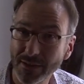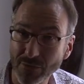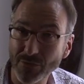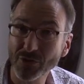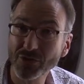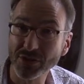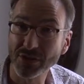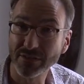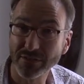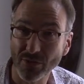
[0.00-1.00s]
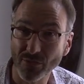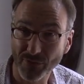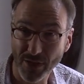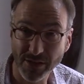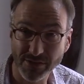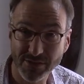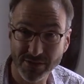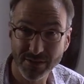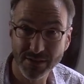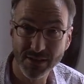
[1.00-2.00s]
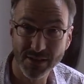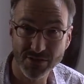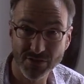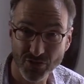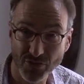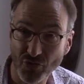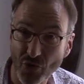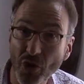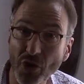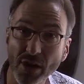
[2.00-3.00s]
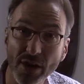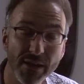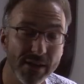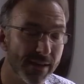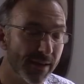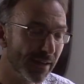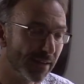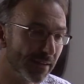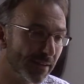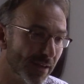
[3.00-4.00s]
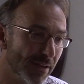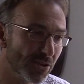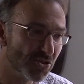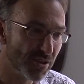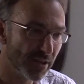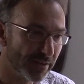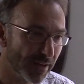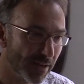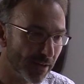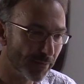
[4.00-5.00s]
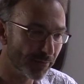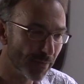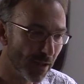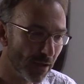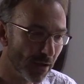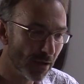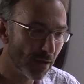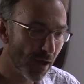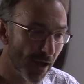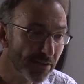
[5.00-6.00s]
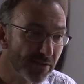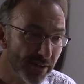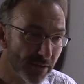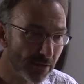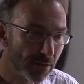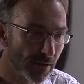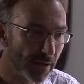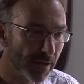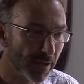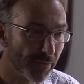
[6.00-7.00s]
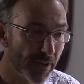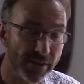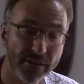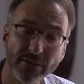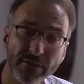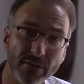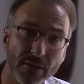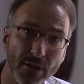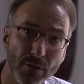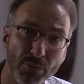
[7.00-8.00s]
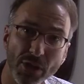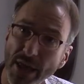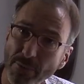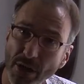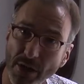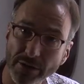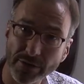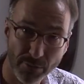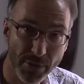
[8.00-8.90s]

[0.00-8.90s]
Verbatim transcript: evolution is so fast and so strong in, in these genitalia. Until, um, that is, uh, Bill Eberhard, an